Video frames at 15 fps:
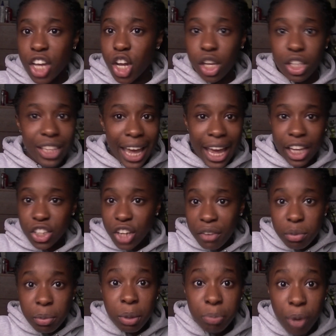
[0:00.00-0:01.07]
No, yeah, you'd
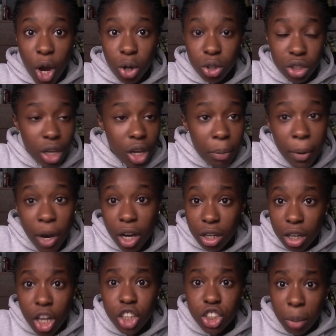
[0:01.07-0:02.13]
have to be bold,
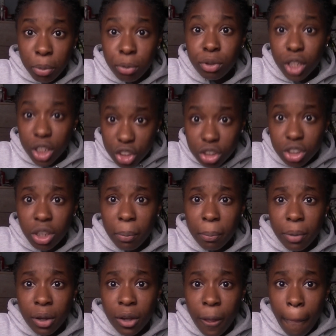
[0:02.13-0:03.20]
but some
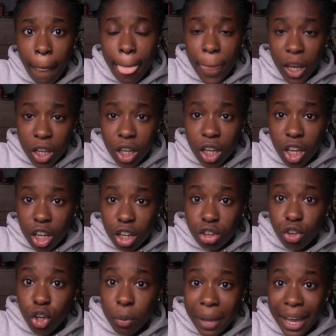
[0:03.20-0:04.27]
some
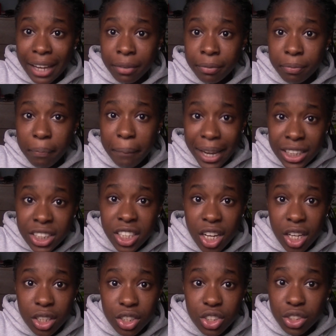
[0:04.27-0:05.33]
grooming,
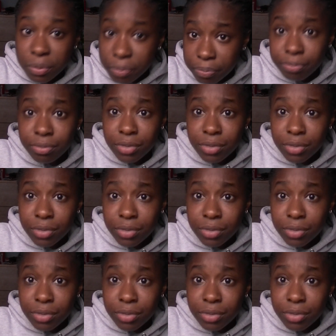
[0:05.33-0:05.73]
maintenance